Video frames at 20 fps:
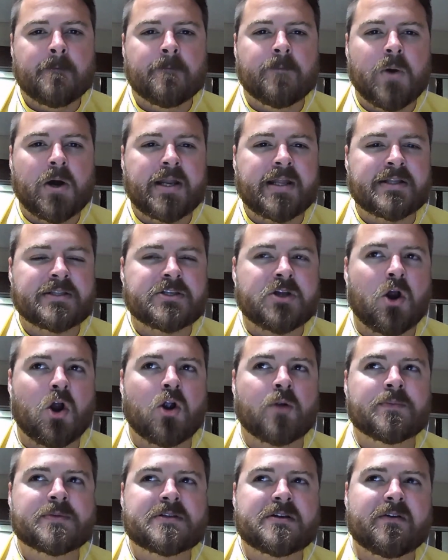But in
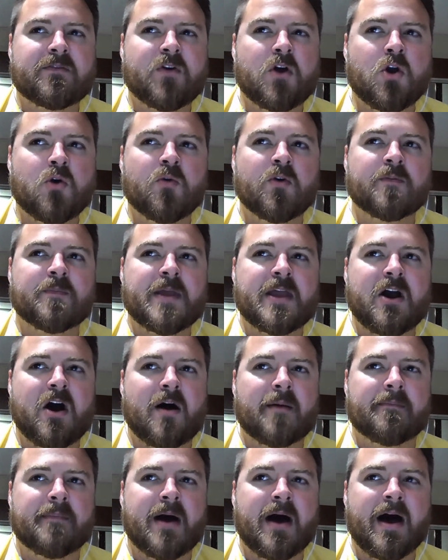terms of who would be
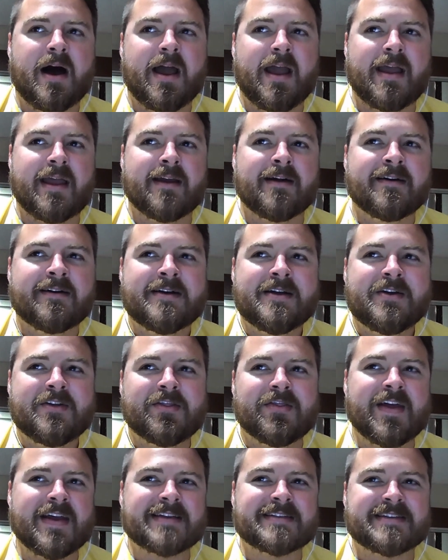on my
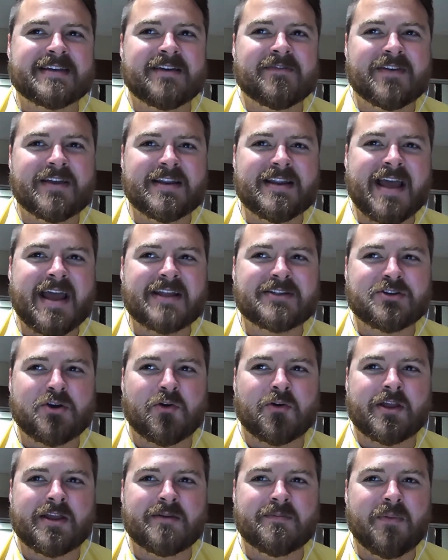Thanksgiving Day
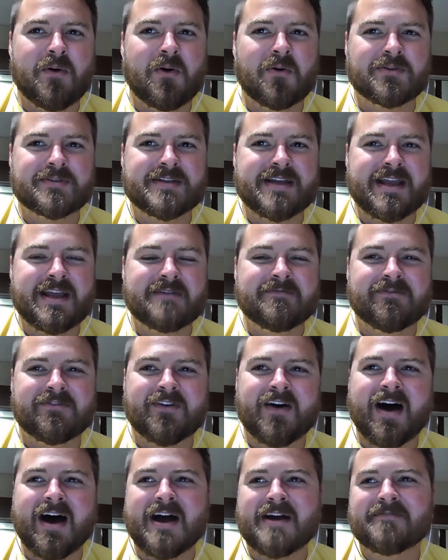Turkey Bowl team
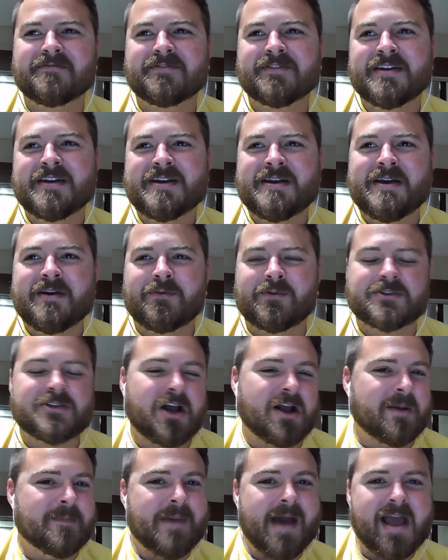five, we're
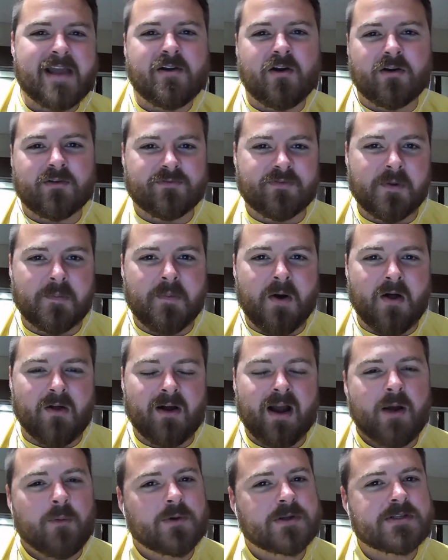talking backyard football. All
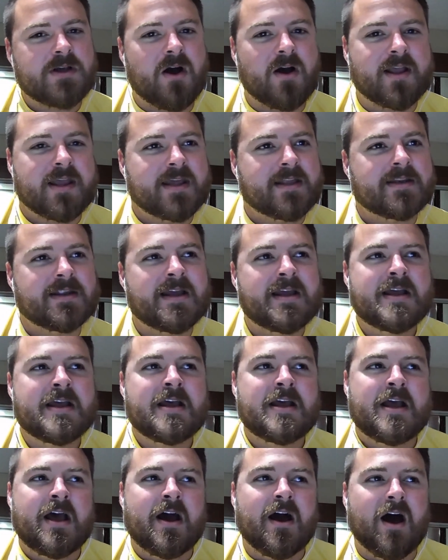right. We're talking,
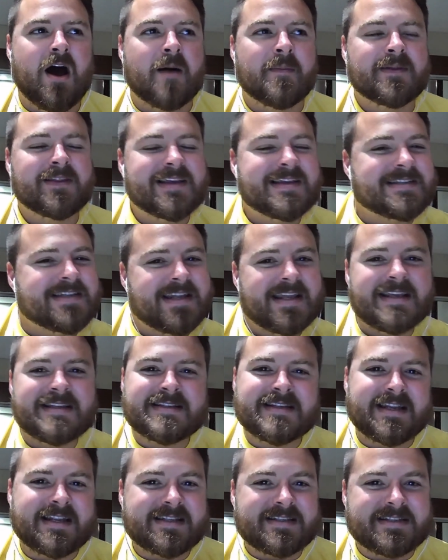um, at least in
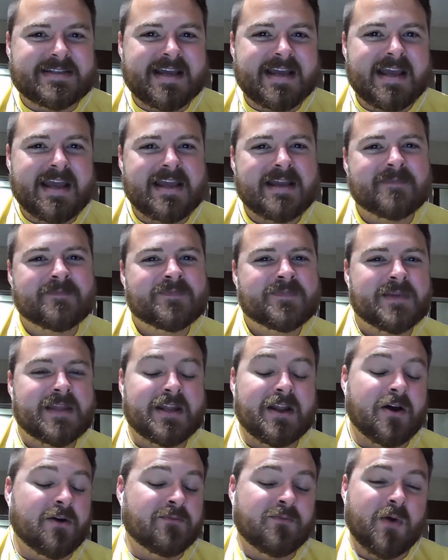East Tennessee, you
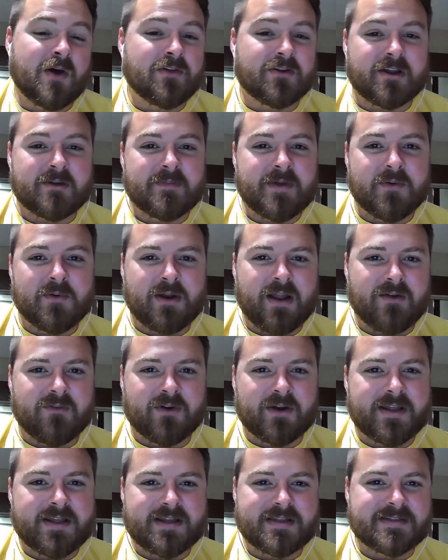know, weather can be
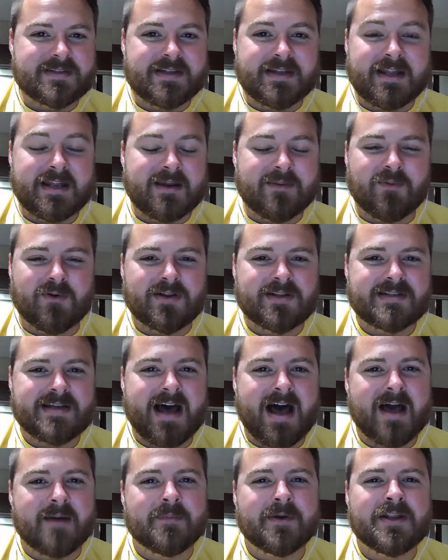whatever it is at any point in
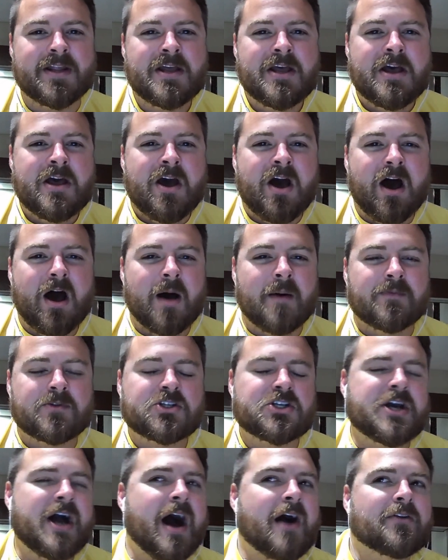time. But um,
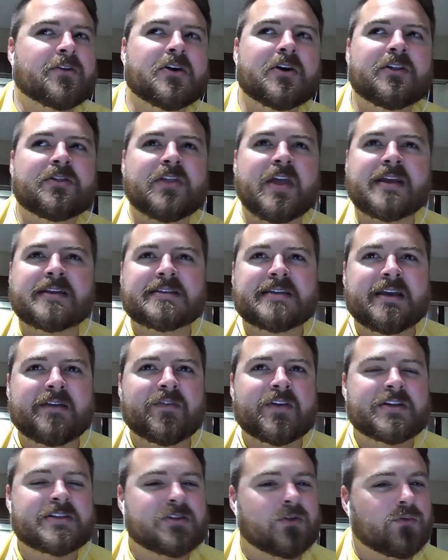childhood
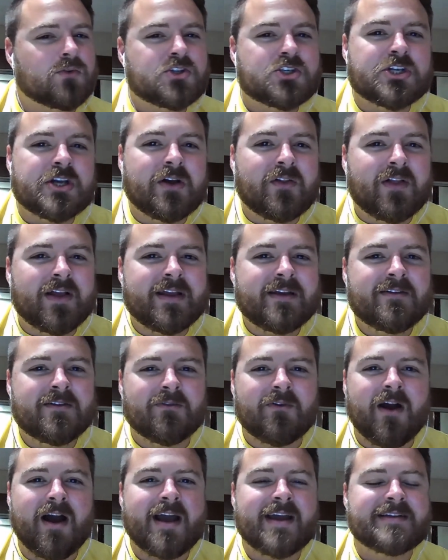Thanksgiving's a little chilly,
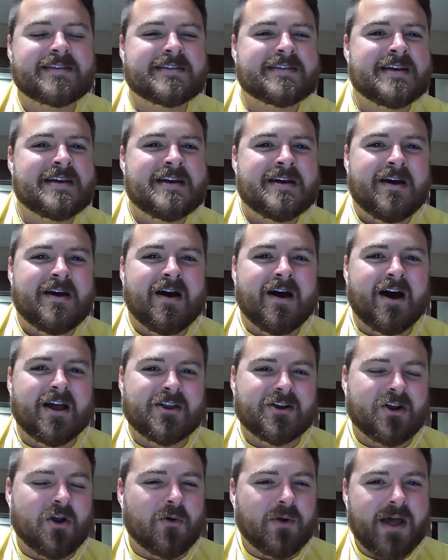right? Uh,
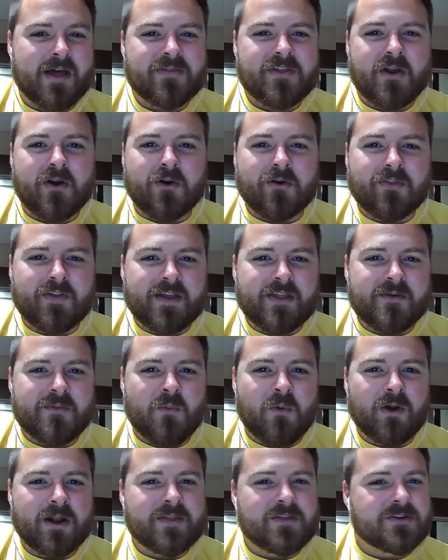you're going out there early in the
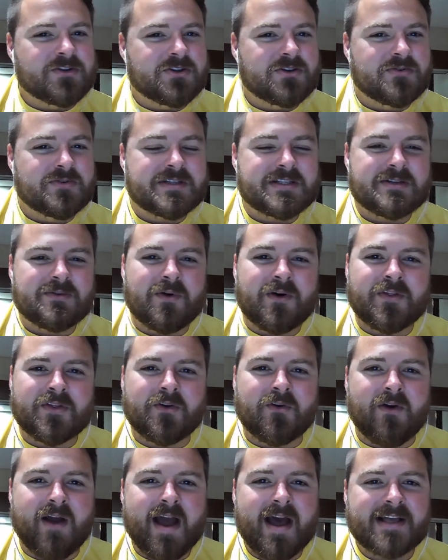morning. The dew's still on the
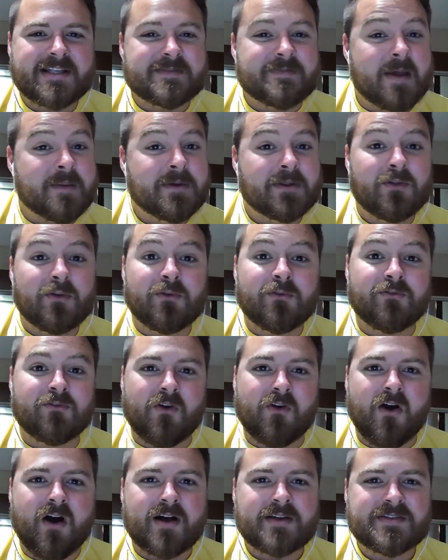grass, maybe a little
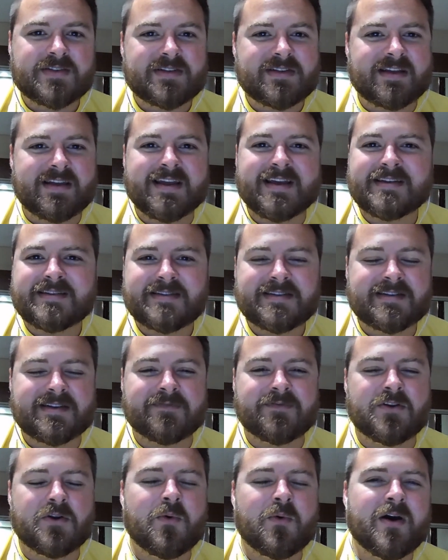frost kissed,
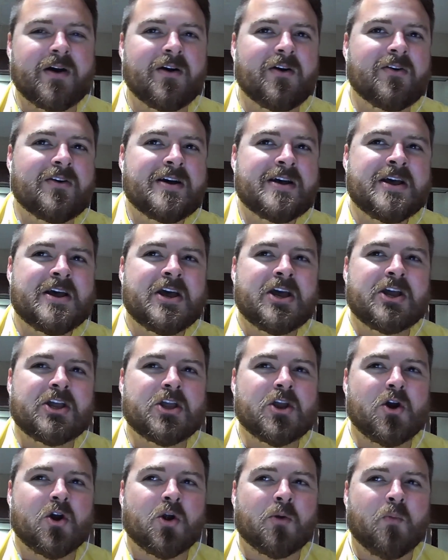if you will
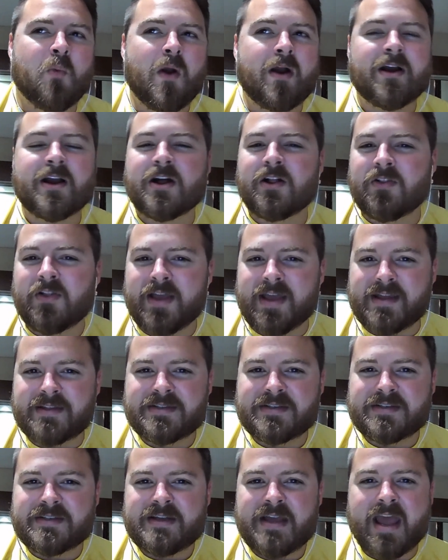you're wearing
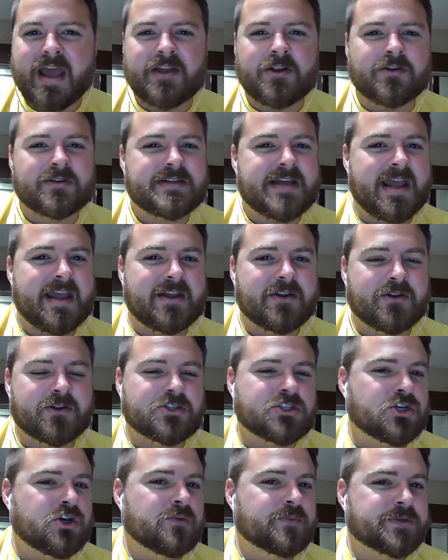cleats and you're taking your
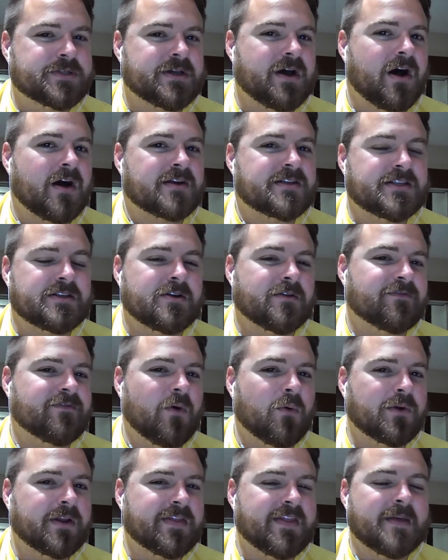tube socks and you're
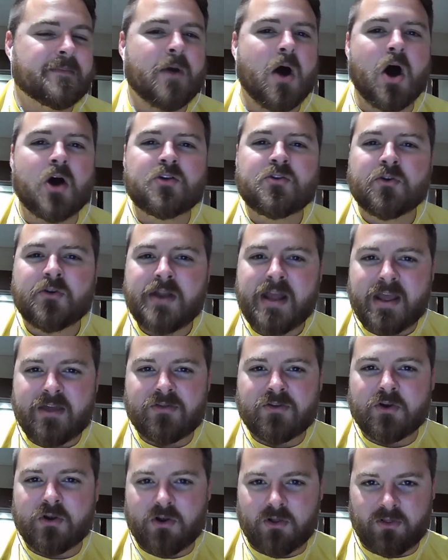folding them
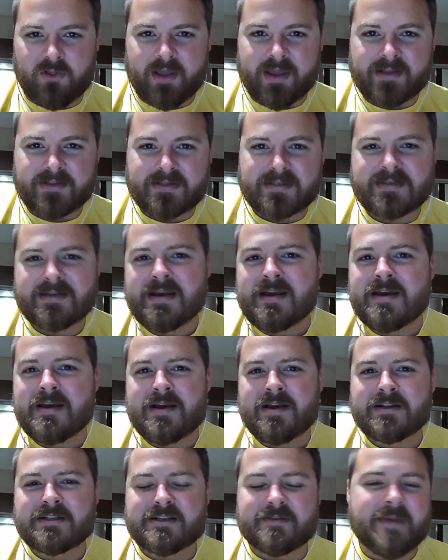underneath your cleats
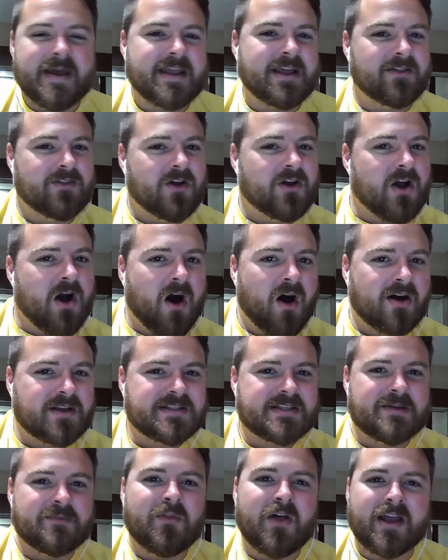to make it look
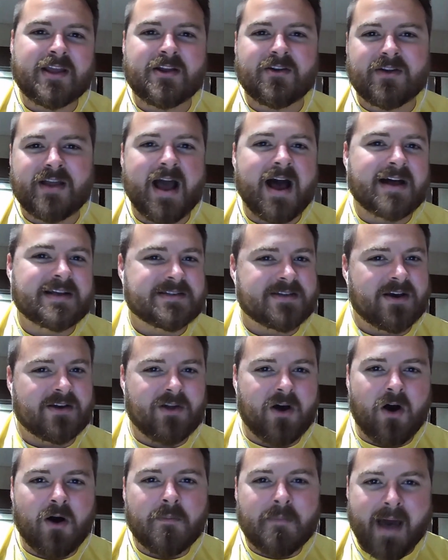awesome, like your guys on
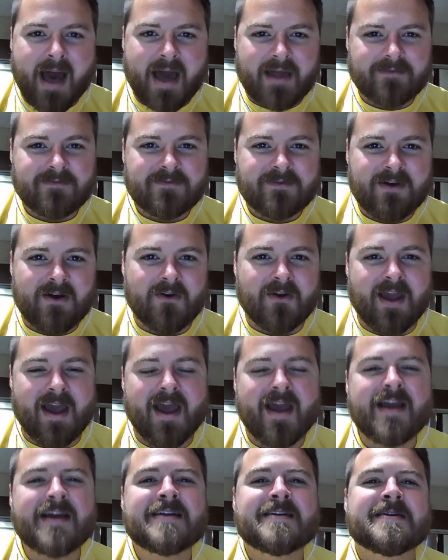All Madden.
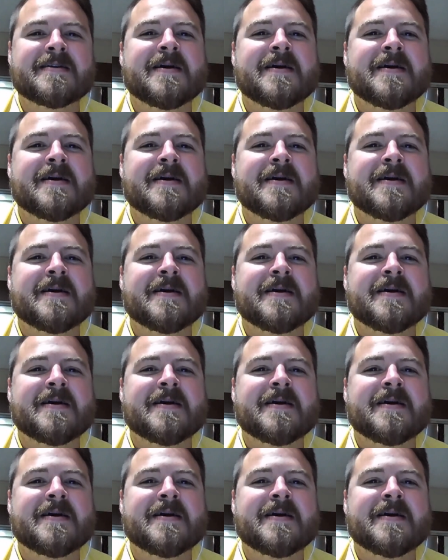Okay.